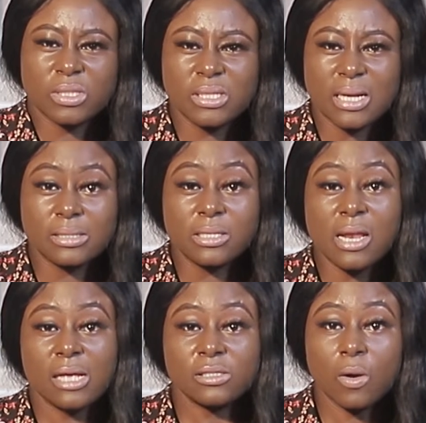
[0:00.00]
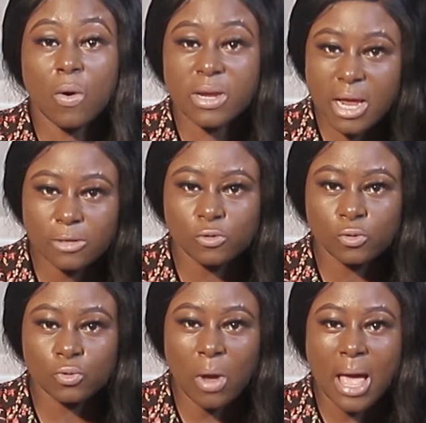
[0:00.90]
what in us in us our yan so
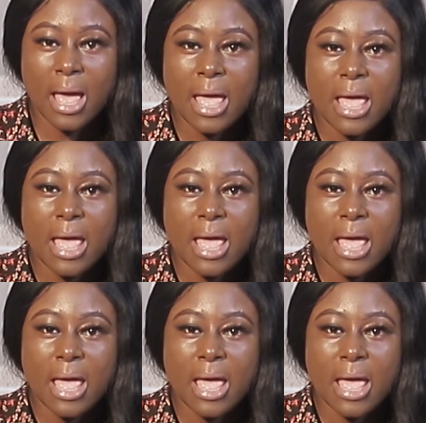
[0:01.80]
so a